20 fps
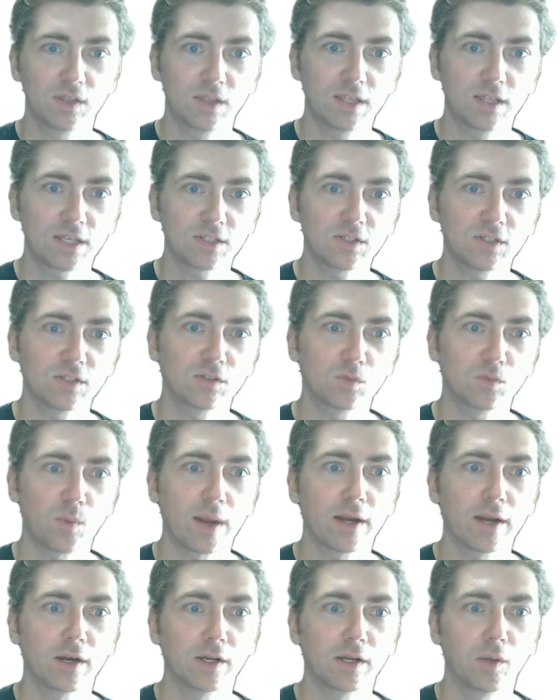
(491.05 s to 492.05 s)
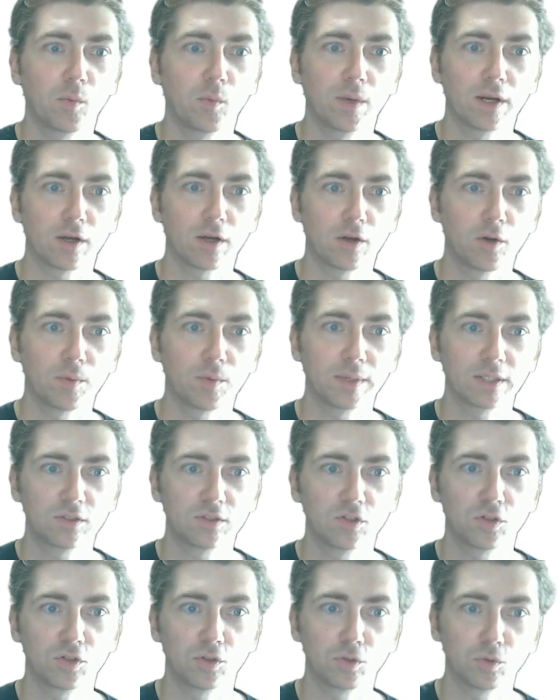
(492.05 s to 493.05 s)
this is where we are going
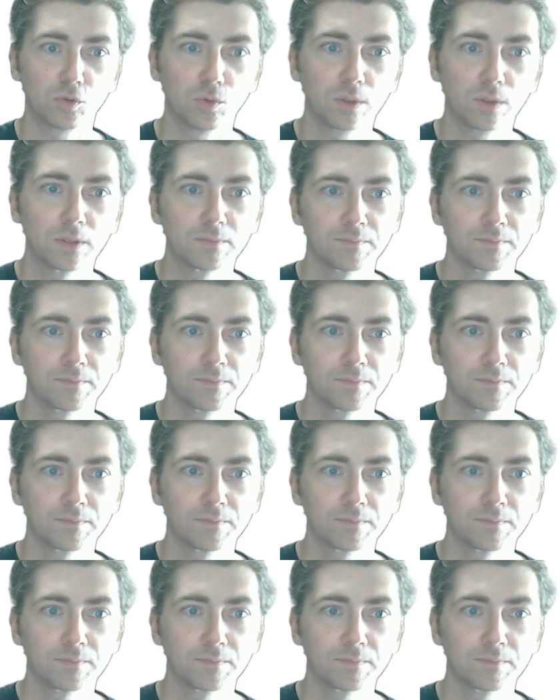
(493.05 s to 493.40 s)
to,